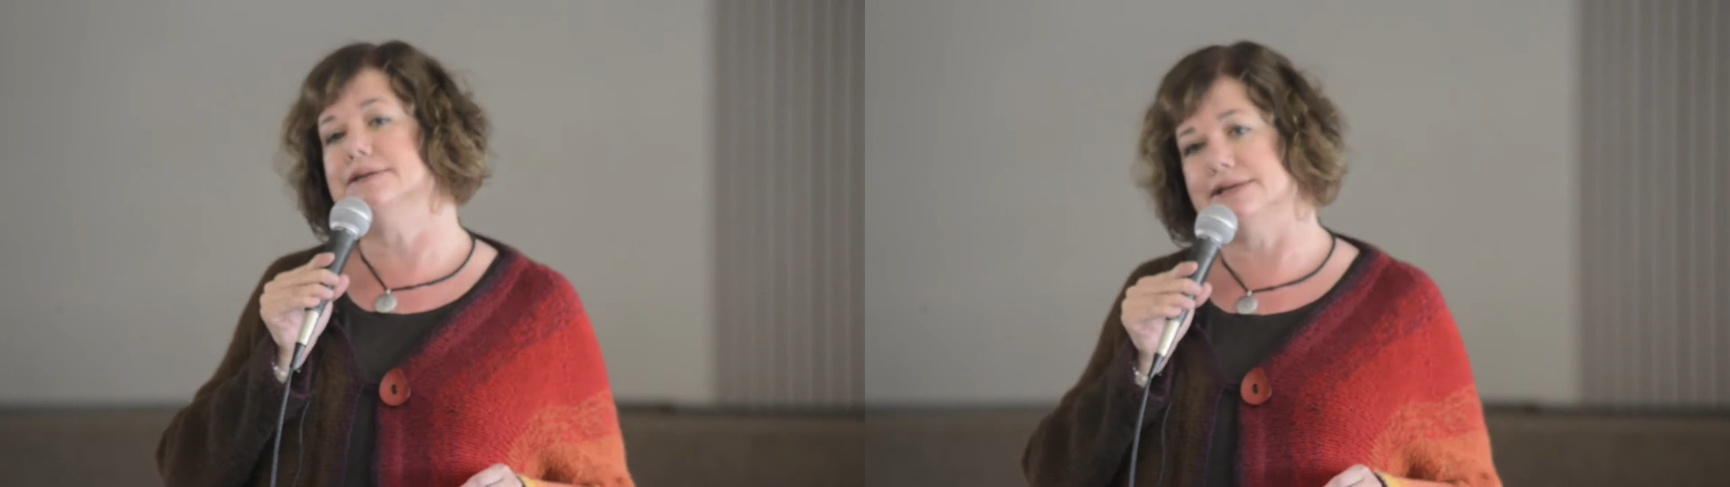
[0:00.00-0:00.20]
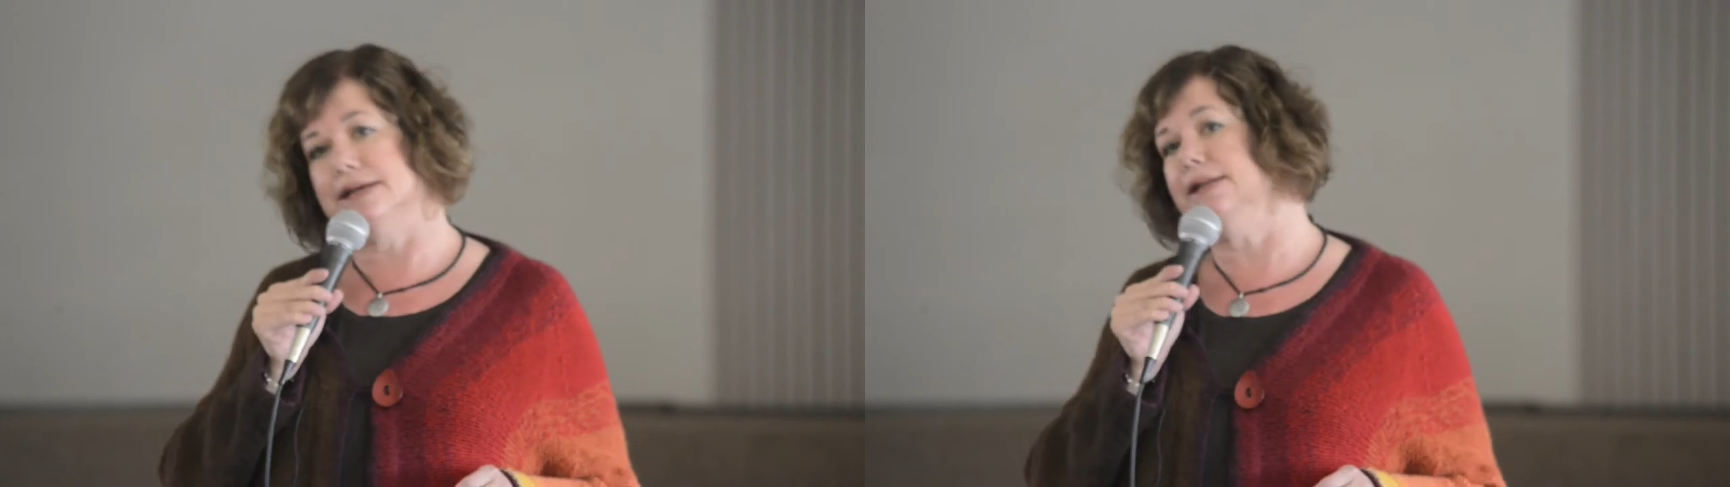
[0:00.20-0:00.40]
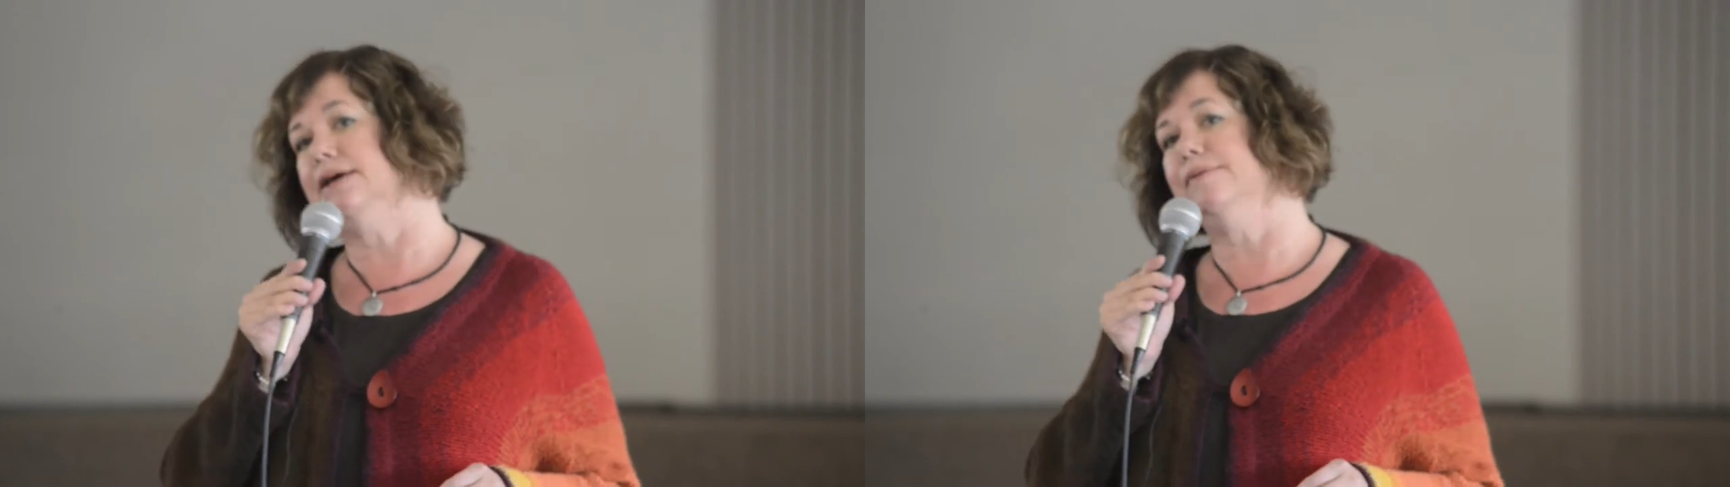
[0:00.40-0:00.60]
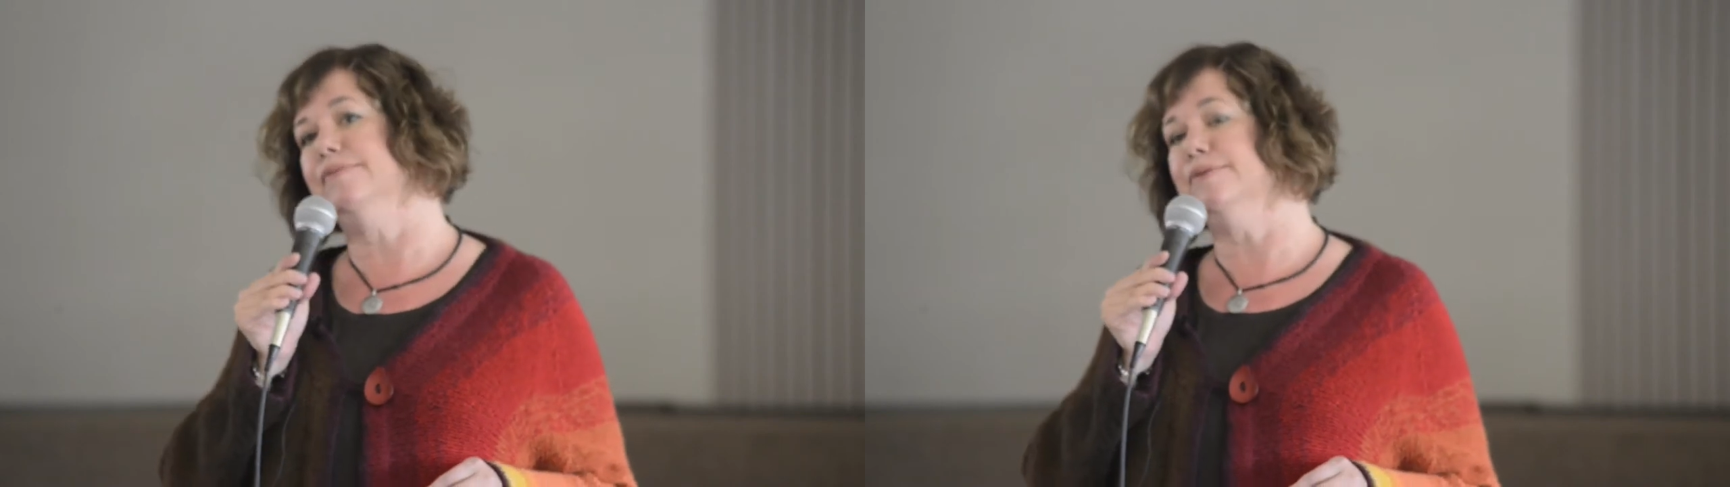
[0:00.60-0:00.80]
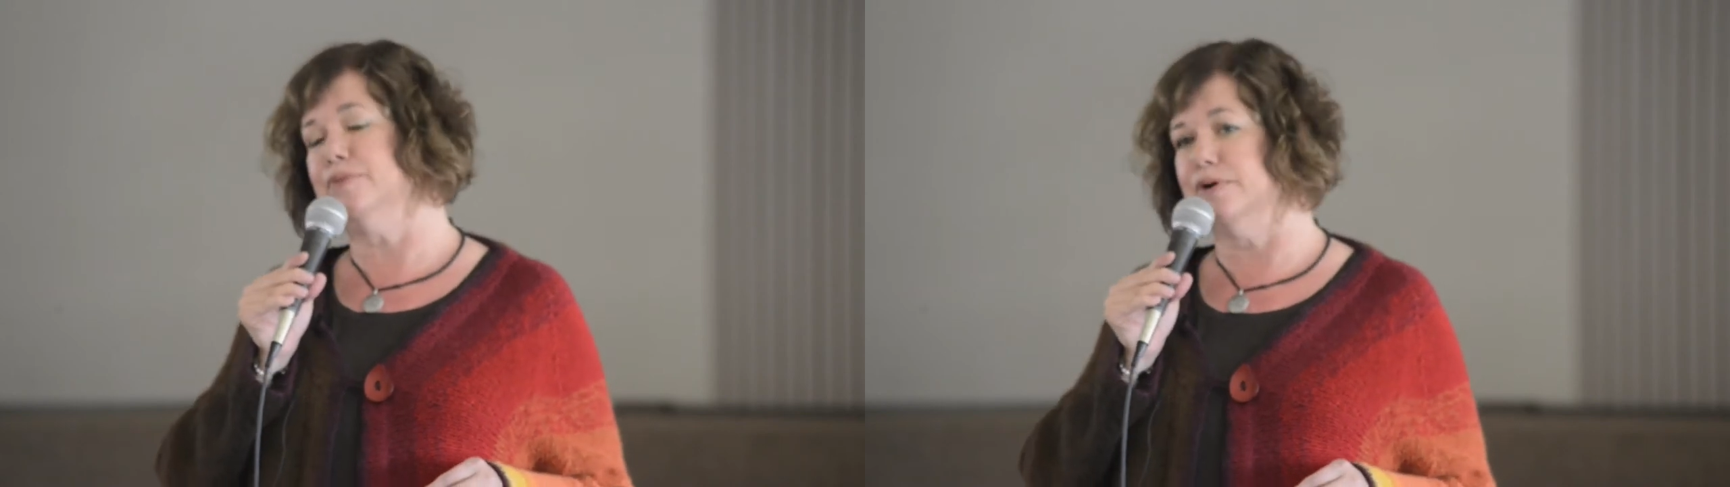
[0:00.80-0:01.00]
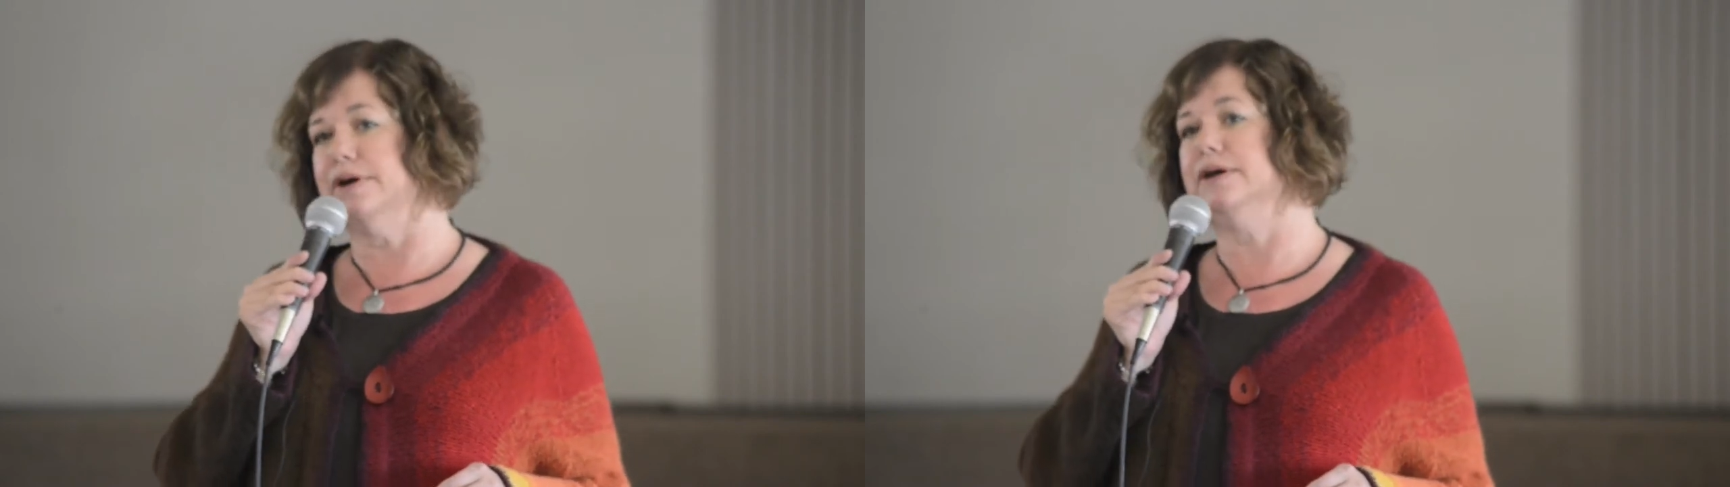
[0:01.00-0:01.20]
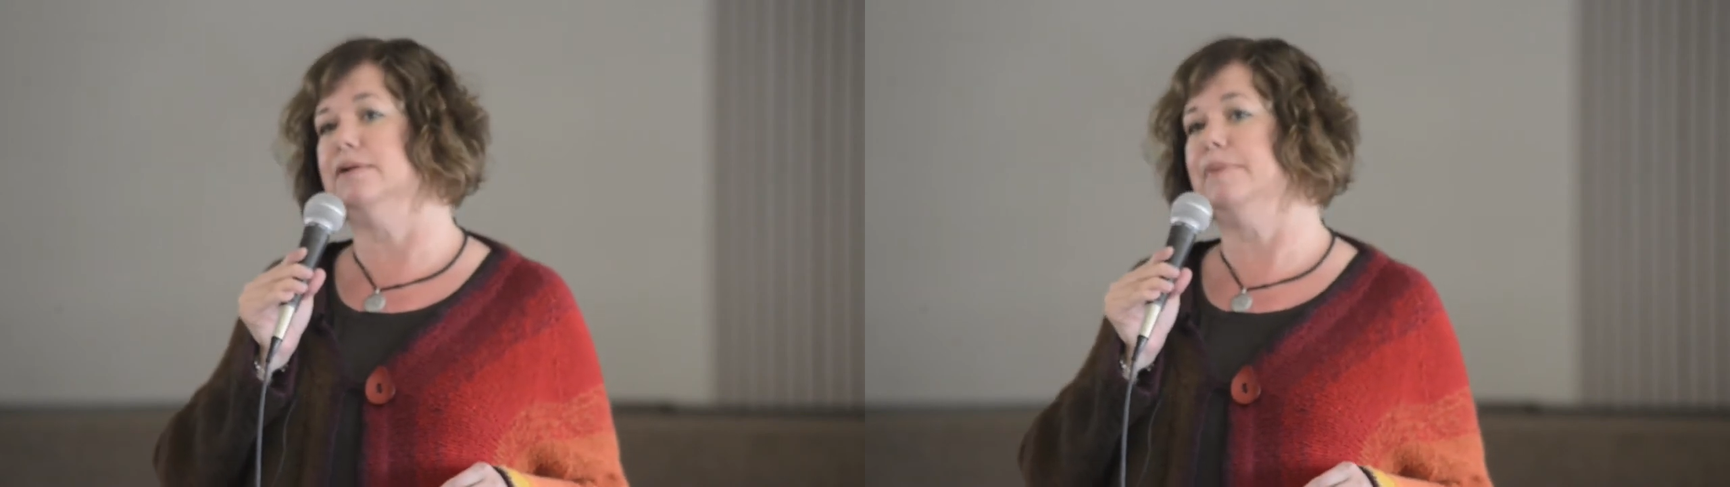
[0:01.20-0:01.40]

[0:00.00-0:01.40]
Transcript: Dailey Memorial